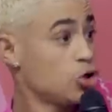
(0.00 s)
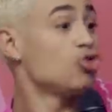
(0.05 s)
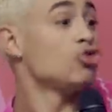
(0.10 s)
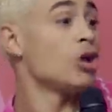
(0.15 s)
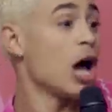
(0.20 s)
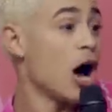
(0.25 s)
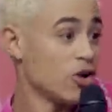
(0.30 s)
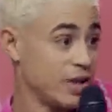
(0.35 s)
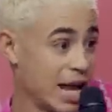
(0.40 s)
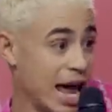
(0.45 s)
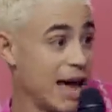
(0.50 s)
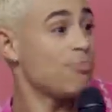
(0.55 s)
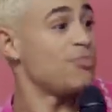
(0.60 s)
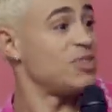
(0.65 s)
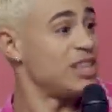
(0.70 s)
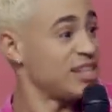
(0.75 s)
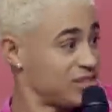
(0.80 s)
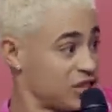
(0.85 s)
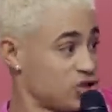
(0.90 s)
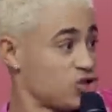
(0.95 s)
You know
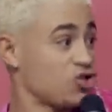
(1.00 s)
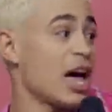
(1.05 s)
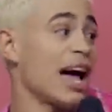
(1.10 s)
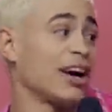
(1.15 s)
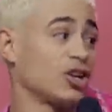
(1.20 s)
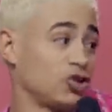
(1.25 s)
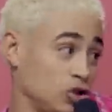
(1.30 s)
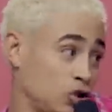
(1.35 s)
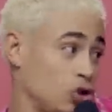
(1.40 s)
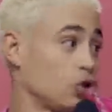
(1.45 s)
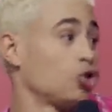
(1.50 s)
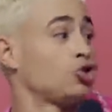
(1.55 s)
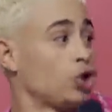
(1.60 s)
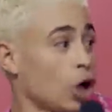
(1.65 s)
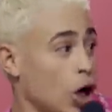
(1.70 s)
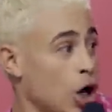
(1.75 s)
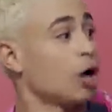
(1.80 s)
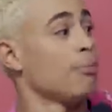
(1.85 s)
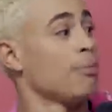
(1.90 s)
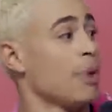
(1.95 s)
they this is actually
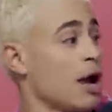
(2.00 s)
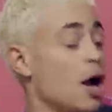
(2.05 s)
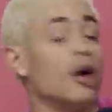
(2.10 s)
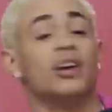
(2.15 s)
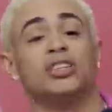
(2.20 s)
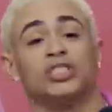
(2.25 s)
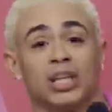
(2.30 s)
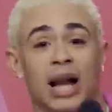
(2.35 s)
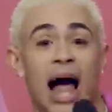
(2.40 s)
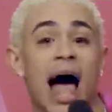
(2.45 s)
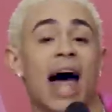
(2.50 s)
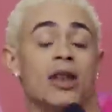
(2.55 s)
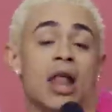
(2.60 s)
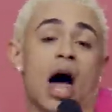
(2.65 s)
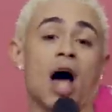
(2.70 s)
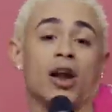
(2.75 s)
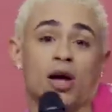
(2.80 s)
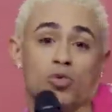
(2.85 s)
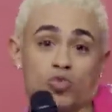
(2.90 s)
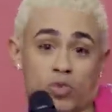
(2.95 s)
their third marriage, and
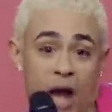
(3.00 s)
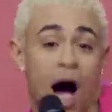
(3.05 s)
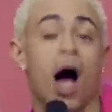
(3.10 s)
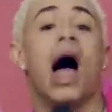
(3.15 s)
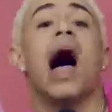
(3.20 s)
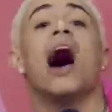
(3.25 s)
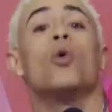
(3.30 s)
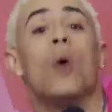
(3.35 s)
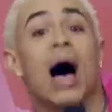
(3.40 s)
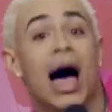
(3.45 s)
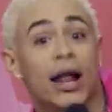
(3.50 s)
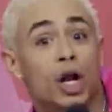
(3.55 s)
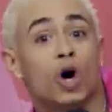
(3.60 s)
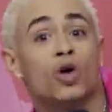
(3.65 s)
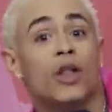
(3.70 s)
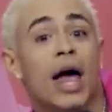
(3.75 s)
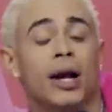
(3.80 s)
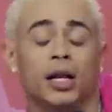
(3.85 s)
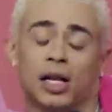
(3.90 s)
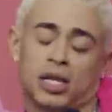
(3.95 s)
I now, now how do I
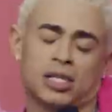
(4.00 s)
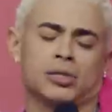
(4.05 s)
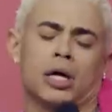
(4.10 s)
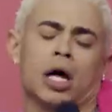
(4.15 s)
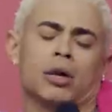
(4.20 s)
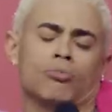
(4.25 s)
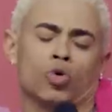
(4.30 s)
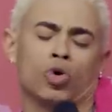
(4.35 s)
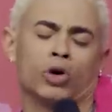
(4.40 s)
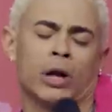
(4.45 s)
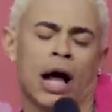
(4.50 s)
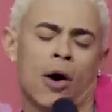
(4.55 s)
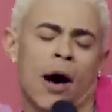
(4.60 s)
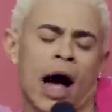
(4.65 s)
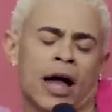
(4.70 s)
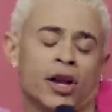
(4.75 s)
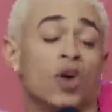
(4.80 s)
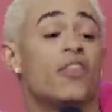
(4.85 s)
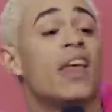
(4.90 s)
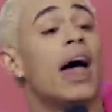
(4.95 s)
know that? It's not important
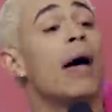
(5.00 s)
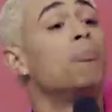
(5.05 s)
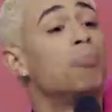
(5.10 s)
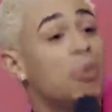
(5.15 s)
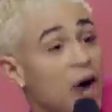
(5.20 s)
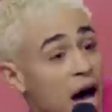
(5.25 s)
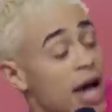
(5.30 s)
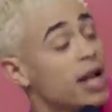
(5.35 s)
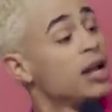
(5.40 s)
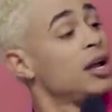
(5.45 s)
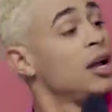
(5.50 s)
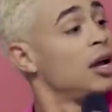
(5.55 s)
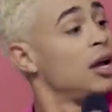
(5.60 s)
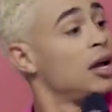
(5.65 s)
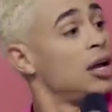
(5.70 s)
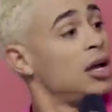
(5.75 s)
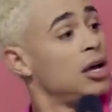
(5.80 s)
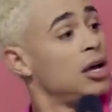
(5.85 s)
how I know that, but